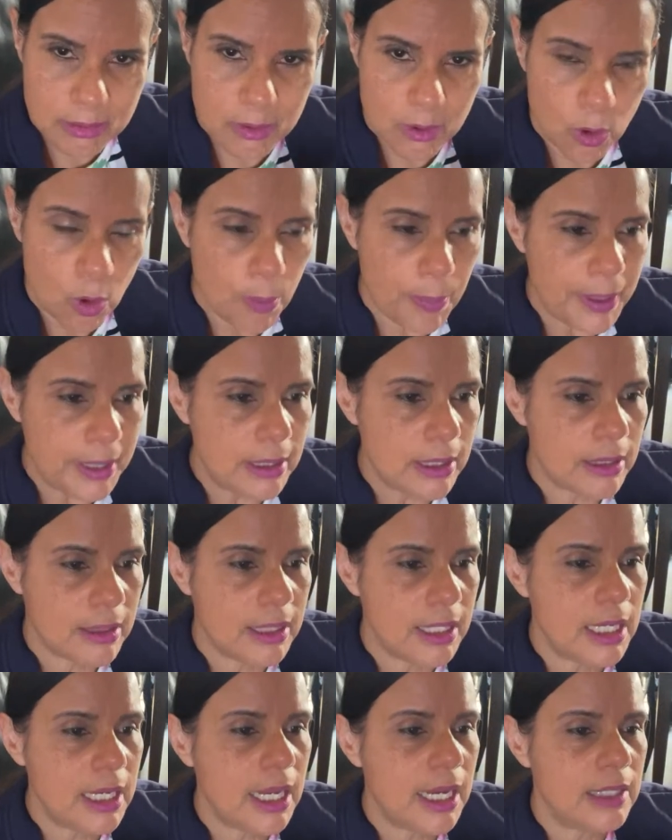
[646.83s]
opened the
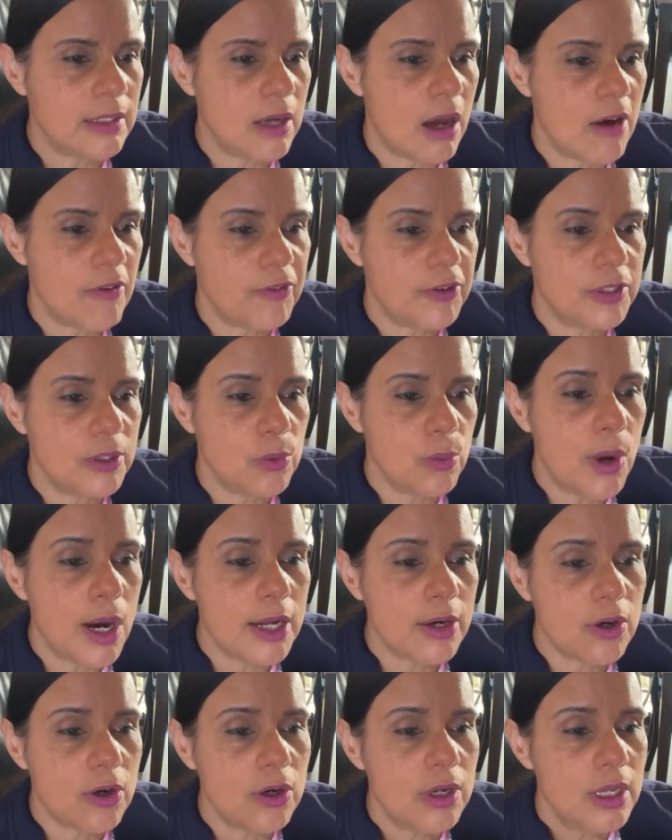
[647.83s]
thing and offered the
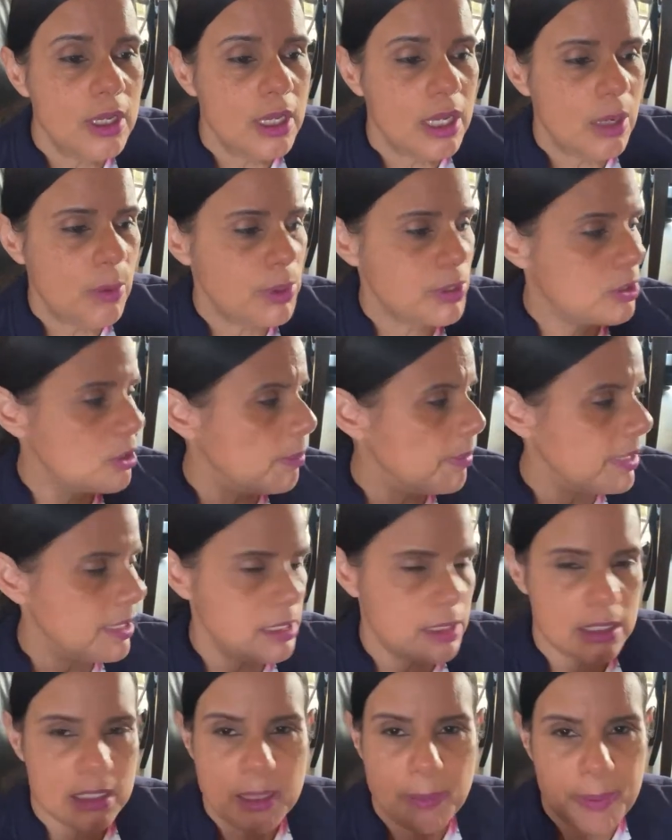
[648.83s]
water. It was
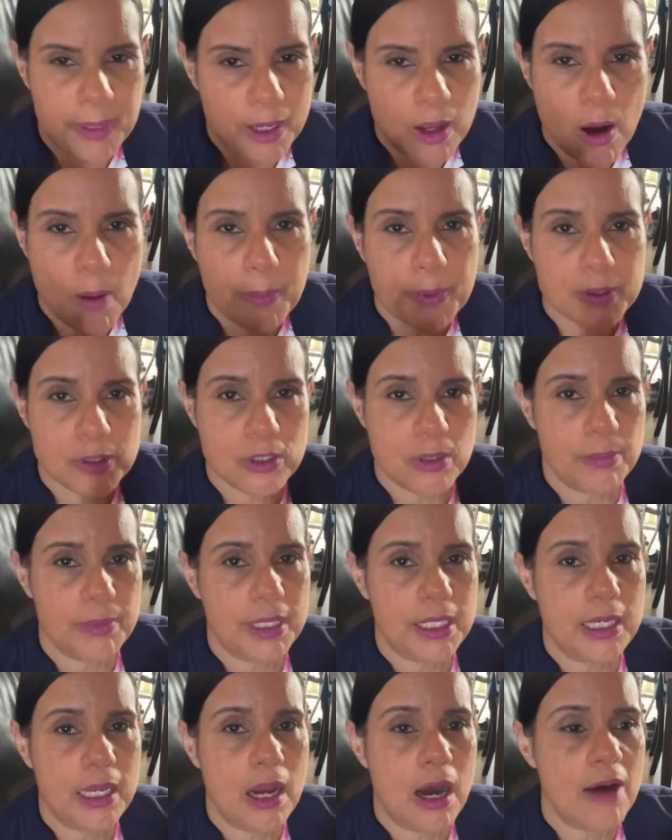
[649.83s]
somebody's sippy cup or
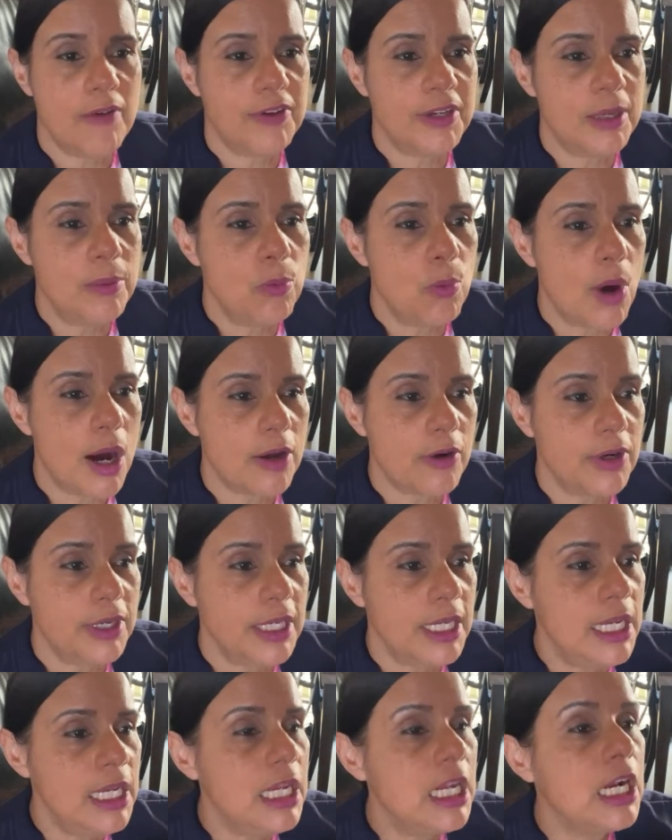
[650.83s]
something. They offered him water, and
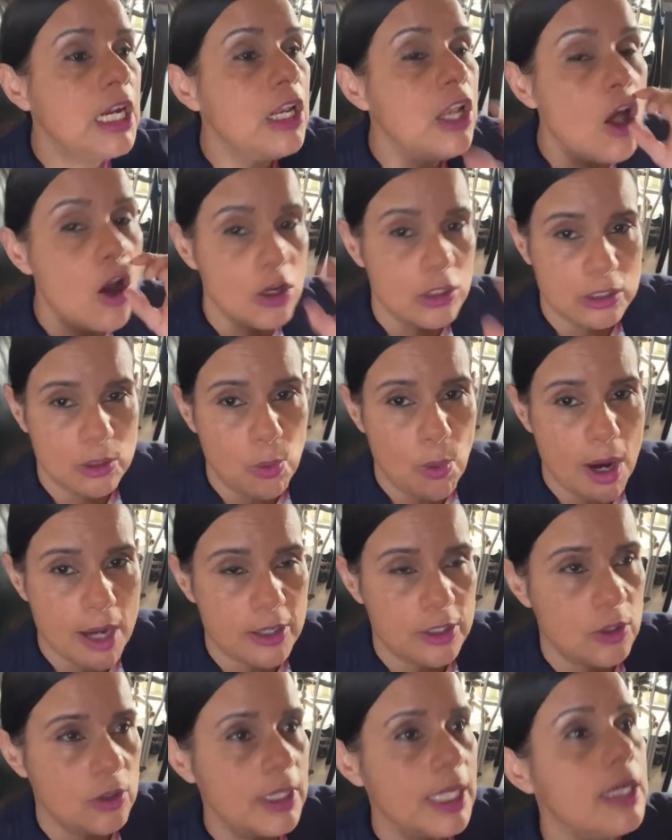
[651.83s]
he glugged the
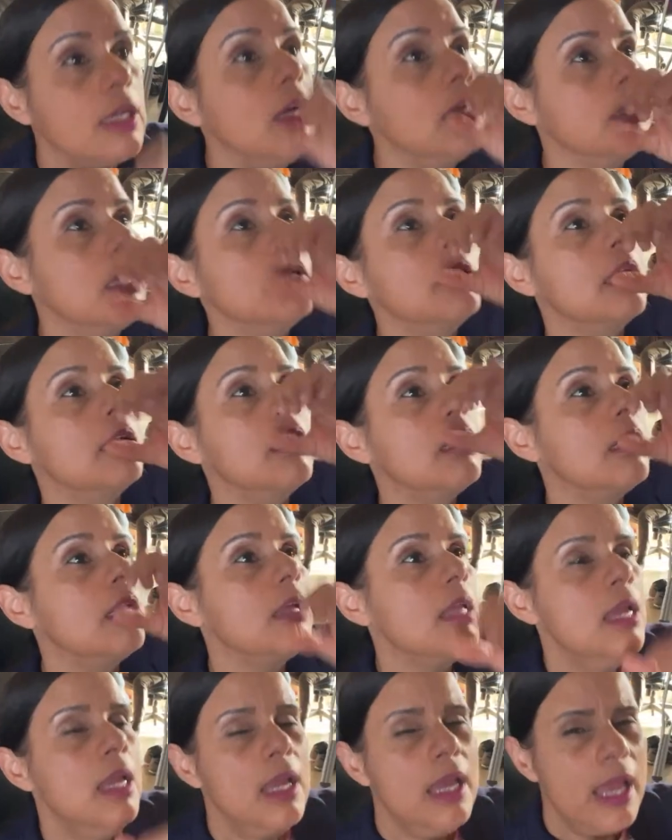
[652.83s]
water down like glug glug glug glug
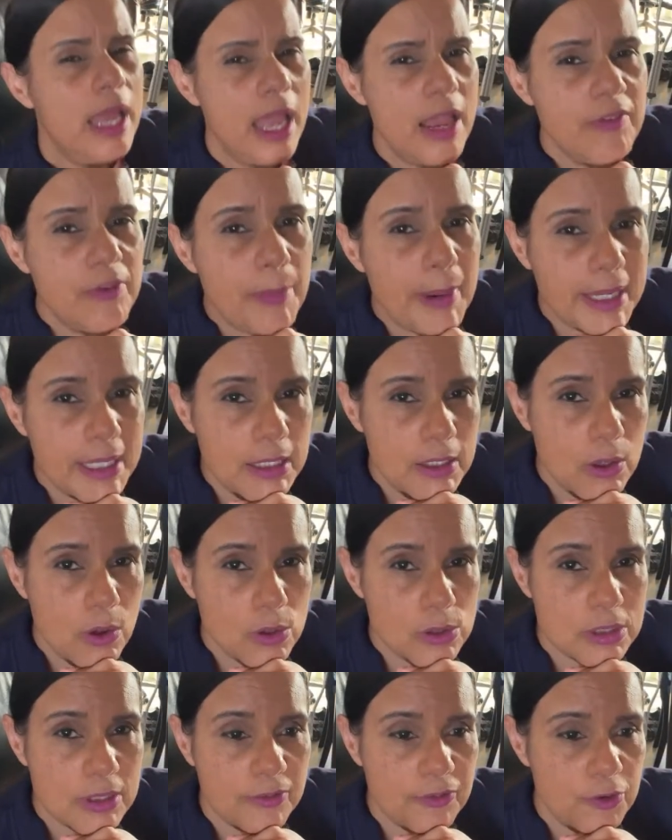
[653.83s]
glug. Everybody
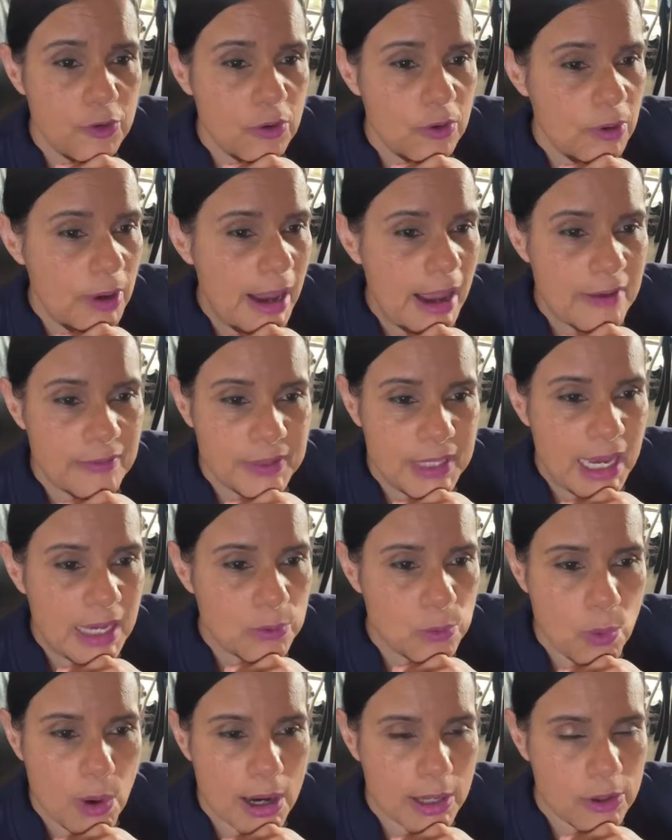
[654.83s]
knows if you haven't
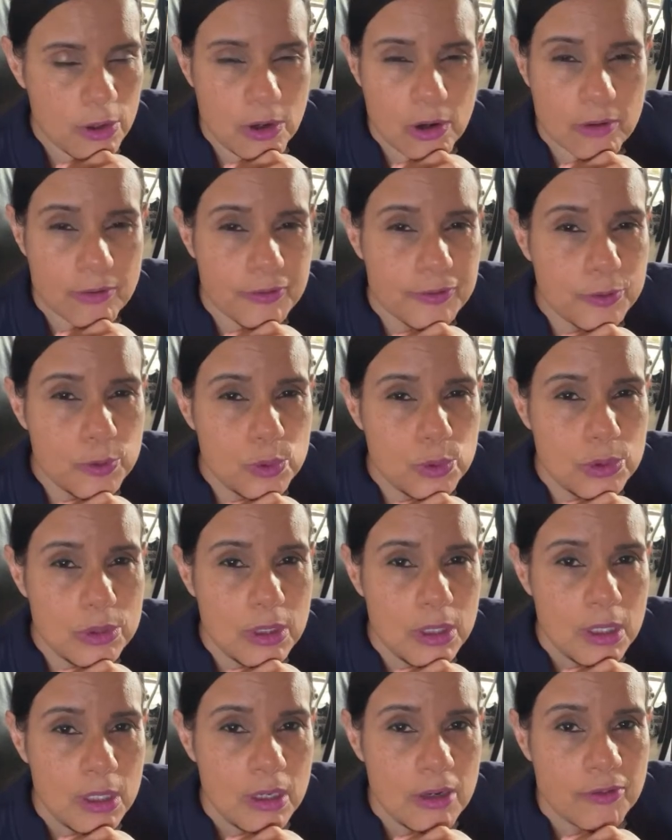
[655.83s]
had water or food
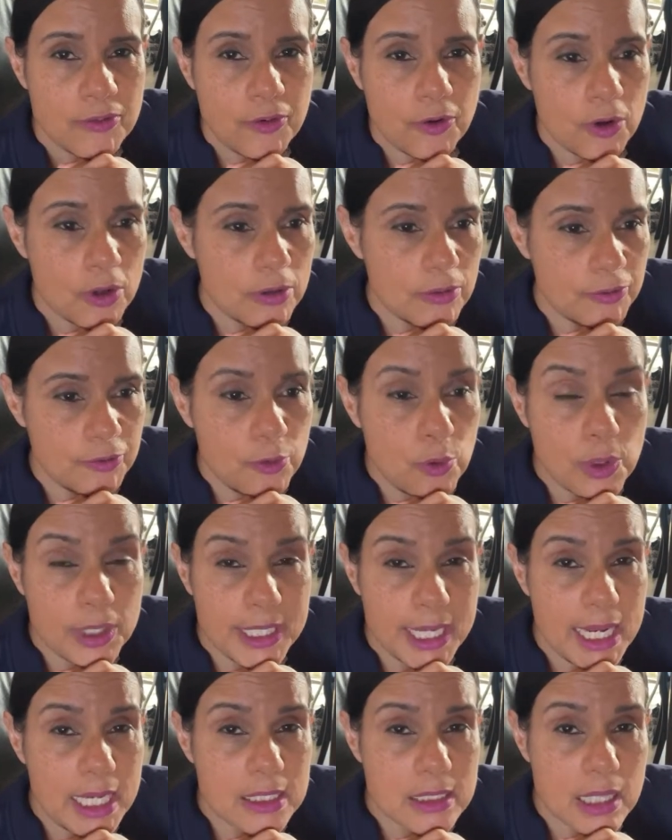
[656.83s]
for 4
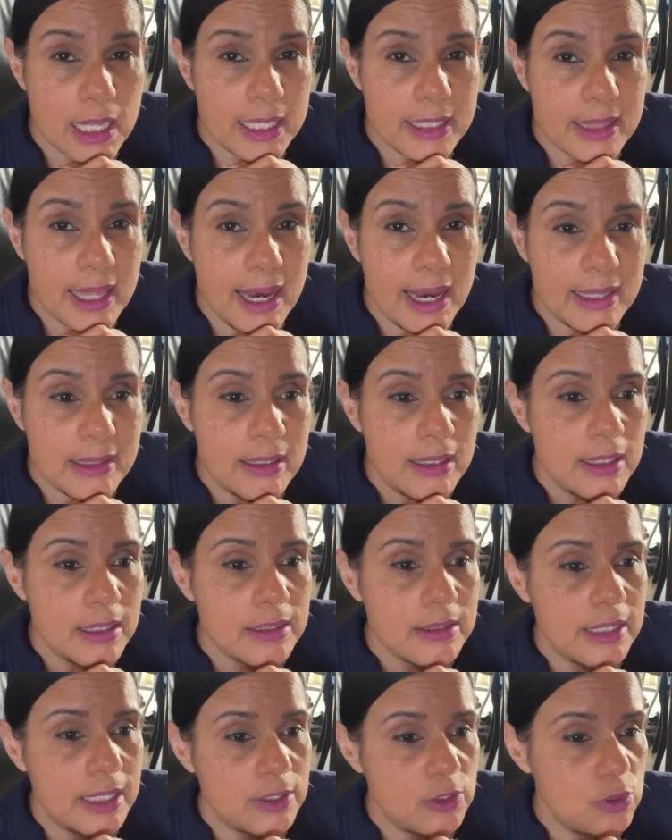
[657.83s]
days like that,
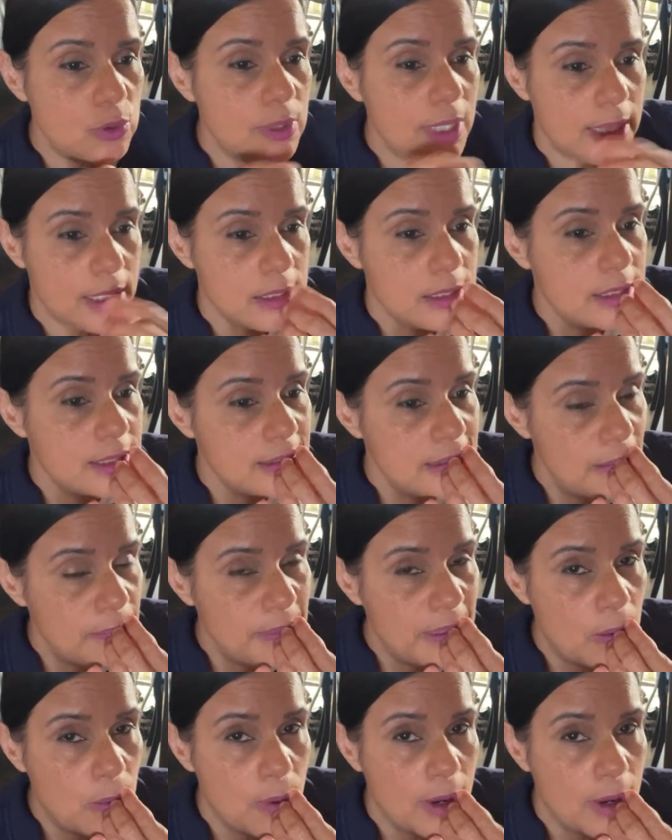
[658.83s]
that you gotta sip that